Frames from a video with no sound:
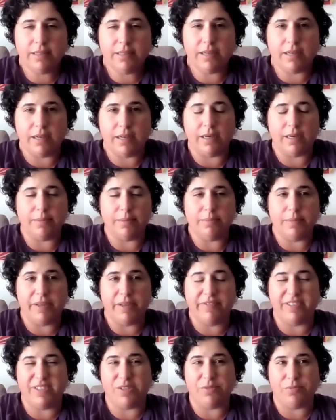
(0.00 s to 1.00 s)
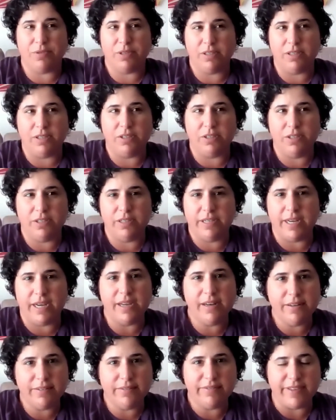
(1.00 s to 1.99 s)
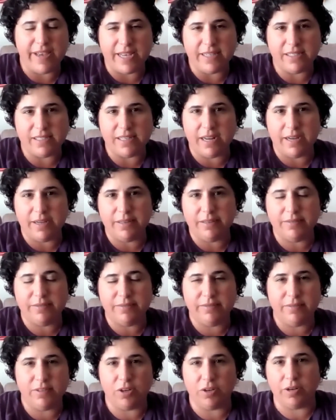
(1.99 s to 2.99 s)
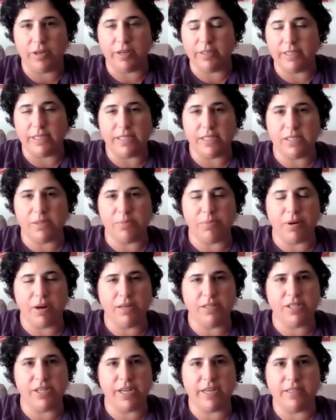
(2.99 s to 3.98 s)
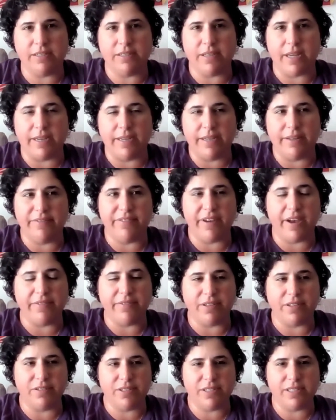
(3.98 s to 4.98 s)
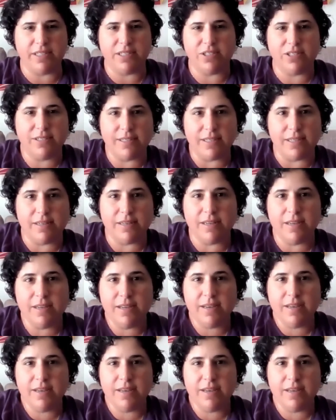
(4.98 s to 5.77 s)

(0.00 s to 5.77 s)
If it's a really good night, a fast night, or an easy project, I can get 500 stitches in.